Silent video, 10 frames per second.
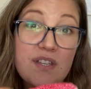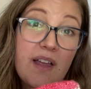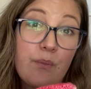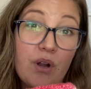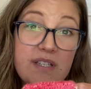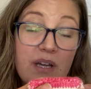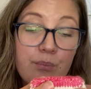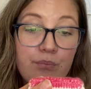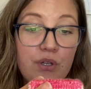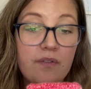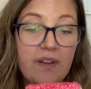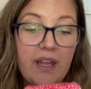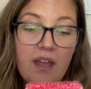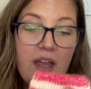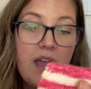that worked out beautifully.
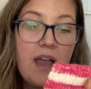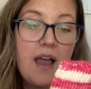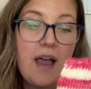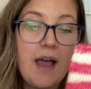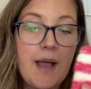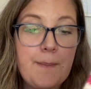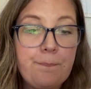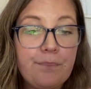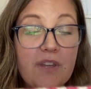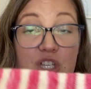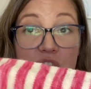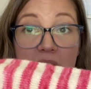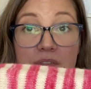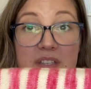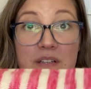She
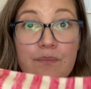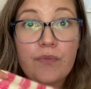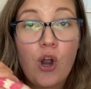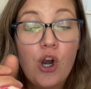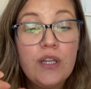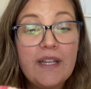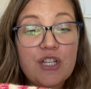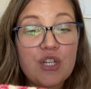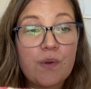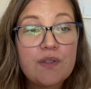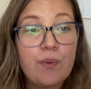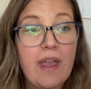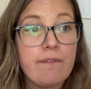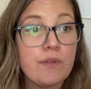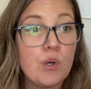loves it. Only issue is we
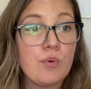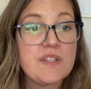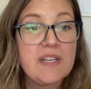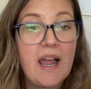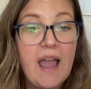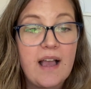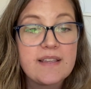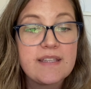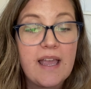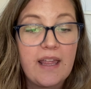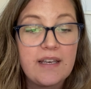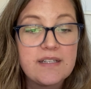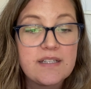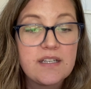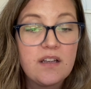have floorboards in our house and
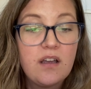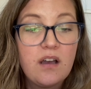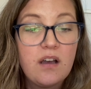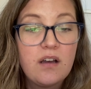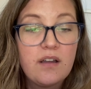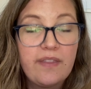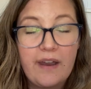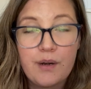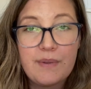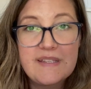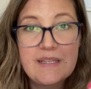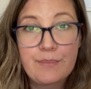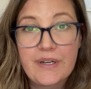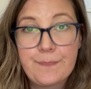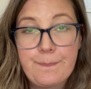they're a bit
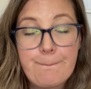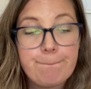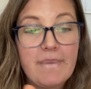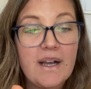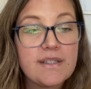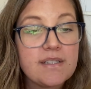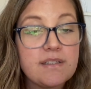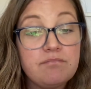slippery, but